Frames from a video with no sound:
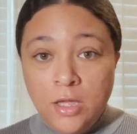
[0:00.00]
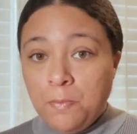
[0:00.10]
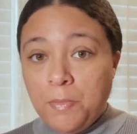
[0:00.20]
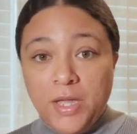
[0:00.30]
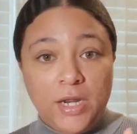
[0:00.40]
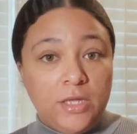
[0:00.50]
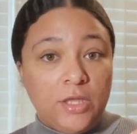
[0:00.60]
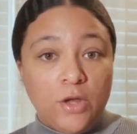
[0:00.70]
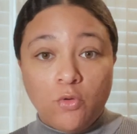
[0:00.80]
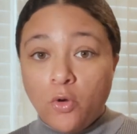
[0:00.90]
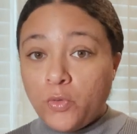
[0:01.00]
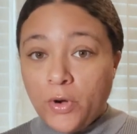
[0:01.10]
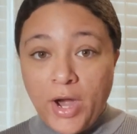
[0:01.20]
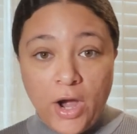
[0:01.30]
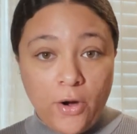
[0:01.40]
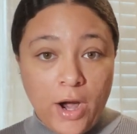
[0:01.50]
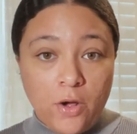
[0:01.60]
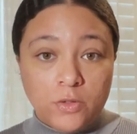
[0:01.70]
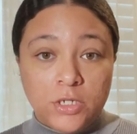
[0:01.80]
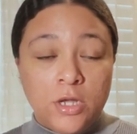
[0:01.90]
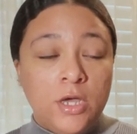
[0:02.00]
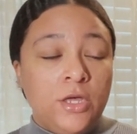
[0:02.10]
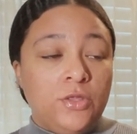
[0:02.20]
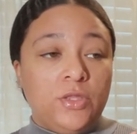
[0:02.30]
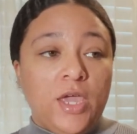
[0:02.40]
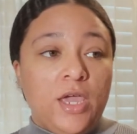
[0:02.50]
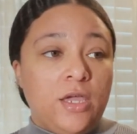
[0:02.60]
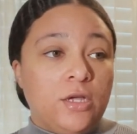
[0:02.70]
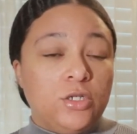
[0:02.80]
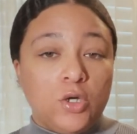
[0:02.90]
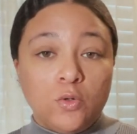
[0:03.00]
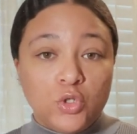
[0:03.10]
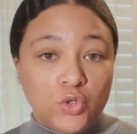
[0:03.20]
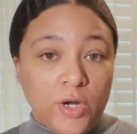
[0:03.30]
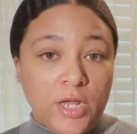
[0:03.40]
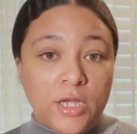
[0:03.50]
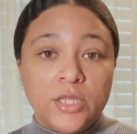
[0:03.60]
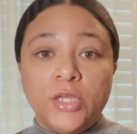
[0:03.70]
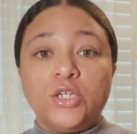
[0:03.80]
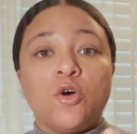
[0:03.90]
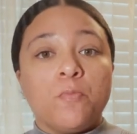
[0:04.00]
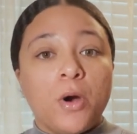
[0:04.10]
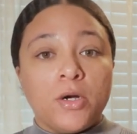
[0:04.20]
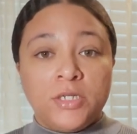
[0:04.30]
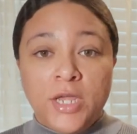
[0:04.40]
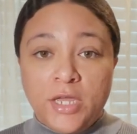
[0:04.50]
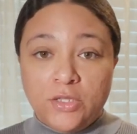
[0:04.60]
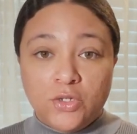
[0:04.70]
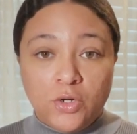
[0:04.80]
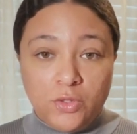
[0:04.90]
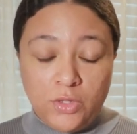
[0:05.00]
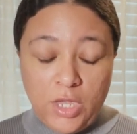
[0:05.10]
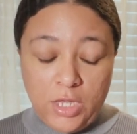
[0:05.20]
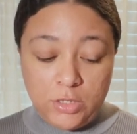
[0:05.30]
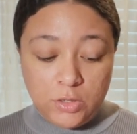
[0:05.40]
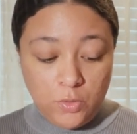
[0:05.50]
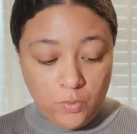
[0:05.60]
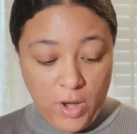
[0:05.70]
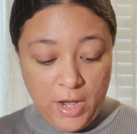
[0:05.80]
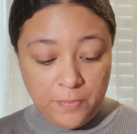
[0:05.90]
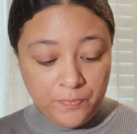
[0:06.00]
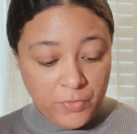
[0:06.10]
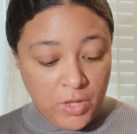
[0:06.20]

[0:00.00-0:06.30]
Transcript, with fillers: meaning they grow their hair out, they don't drink, they don't partake in certain things, right?